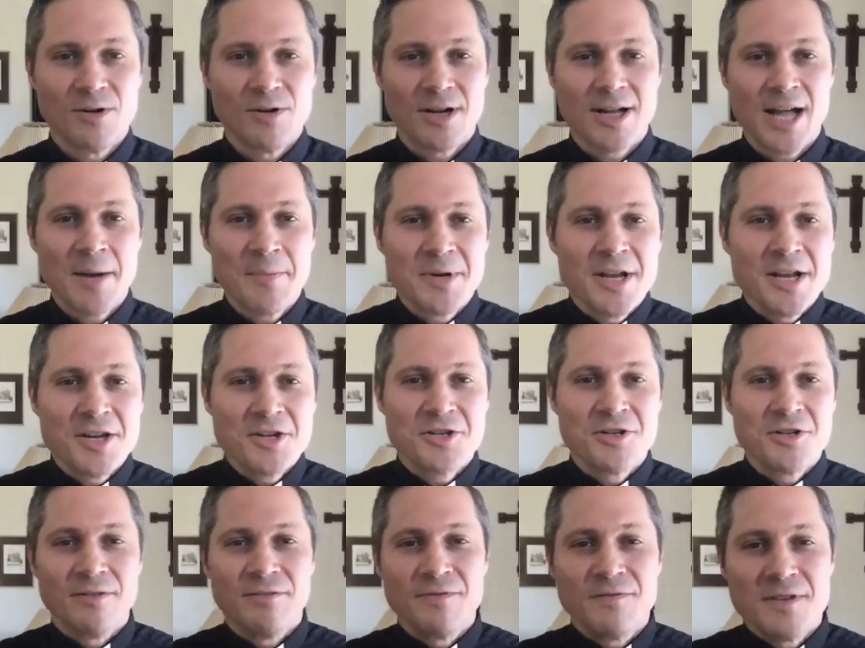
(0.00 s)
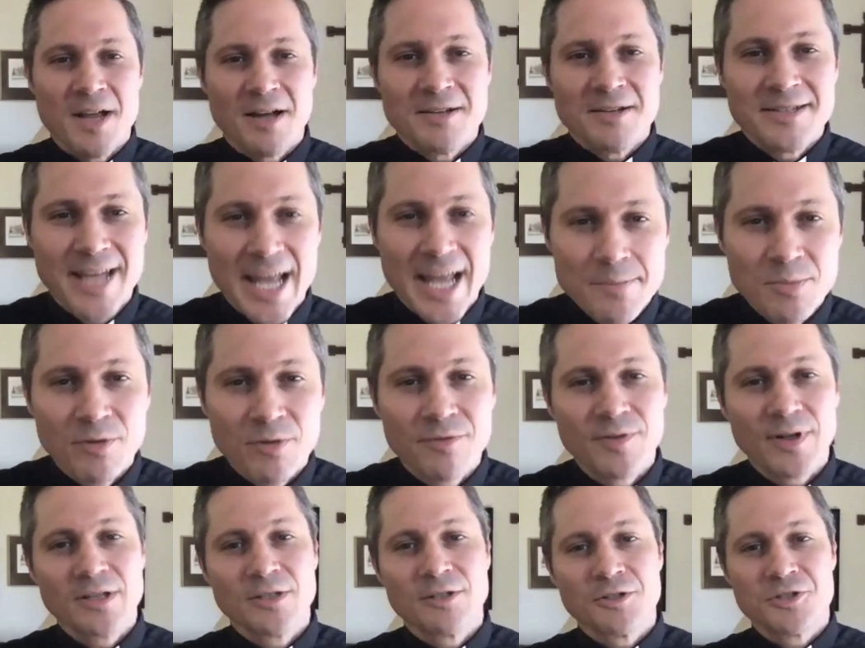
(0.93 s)
a combination of a table
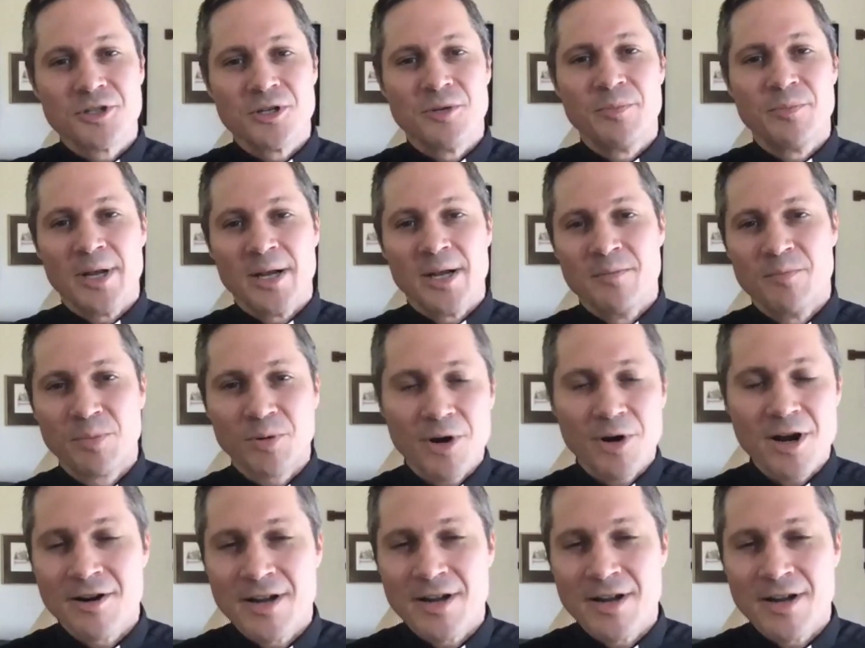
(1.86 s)
fellowship and prayer,